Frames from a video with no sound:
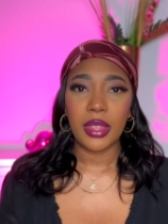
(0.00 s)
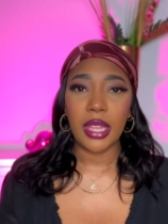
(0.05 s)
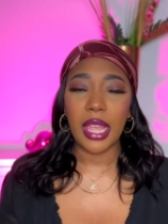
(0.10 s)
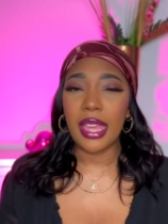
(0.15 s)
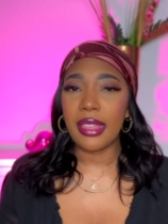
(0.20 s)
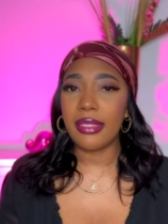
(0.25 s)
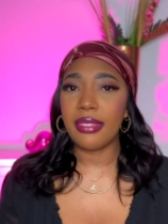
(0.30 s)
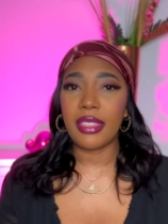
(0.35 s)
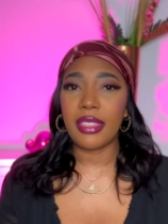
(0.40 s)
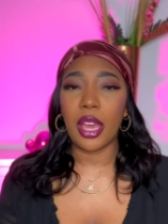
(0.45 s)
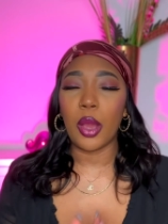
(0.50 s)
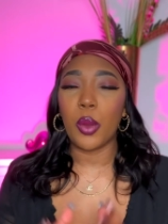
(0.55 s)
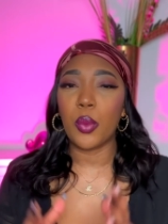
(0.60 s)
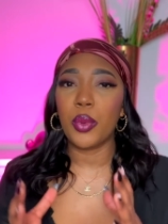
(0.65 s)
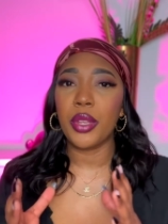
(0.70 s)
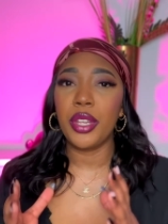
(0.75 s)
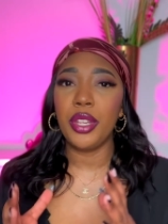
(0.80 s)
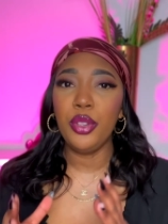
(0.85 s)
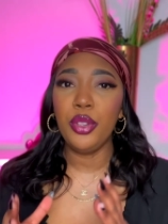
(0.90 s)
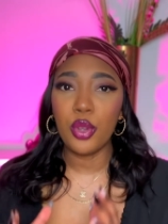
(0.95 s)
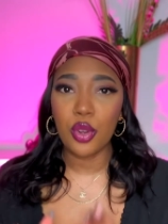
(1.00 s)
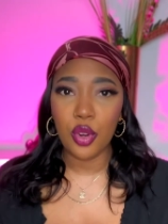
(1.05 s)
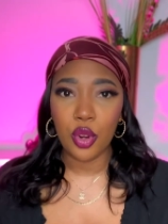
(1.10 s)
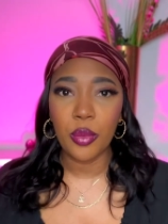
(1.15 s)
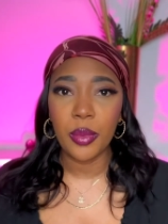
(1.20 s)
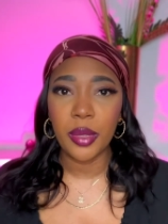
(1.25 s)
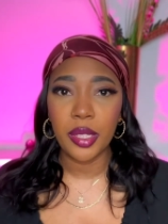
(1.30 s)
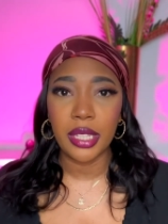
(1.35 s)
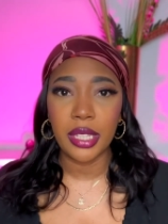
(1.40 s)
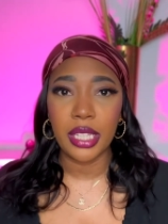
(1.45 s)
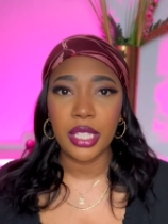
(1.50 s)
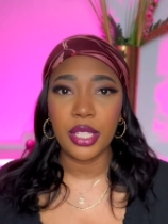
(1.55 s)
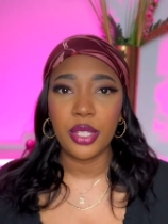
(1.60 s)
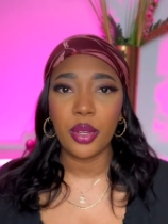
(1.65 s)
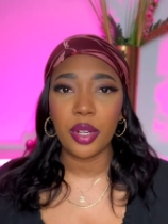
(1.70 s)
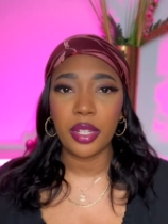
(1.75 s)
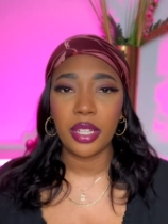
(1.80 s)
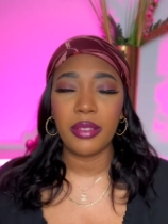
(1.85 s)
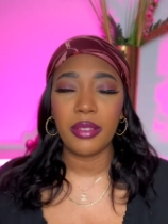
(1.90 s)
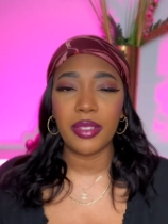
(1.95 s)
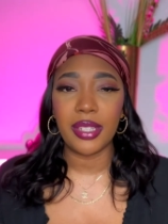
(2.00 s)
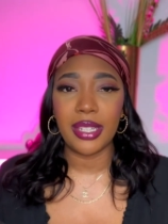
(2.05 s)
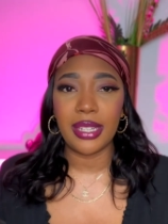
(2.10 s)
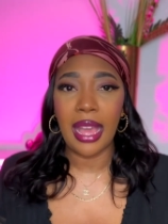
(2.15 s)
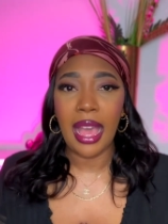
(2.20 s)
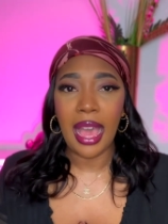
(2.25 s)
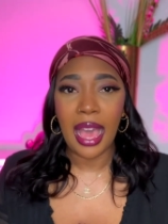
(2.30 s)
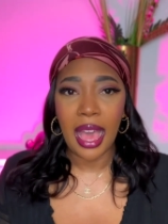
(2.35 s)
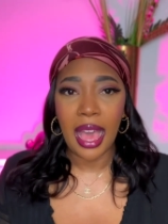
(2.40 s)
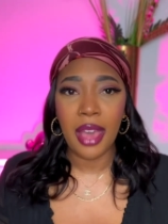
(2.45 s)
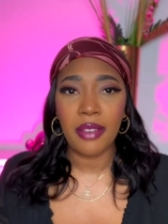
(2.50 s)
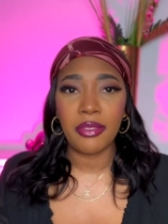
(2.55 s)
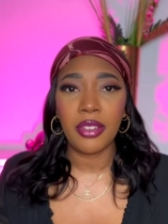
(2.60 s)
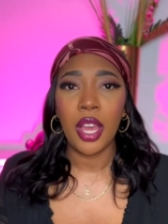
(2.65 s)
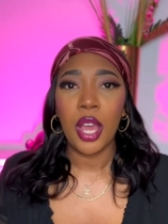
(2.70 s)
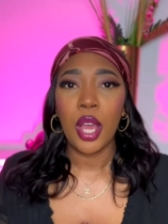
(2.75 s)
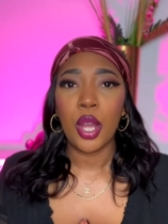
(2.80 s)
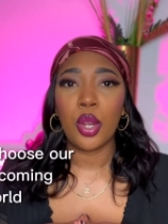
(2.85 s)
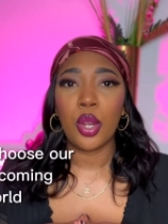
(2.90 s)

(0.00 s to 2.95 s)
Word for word: and that we normally don't even have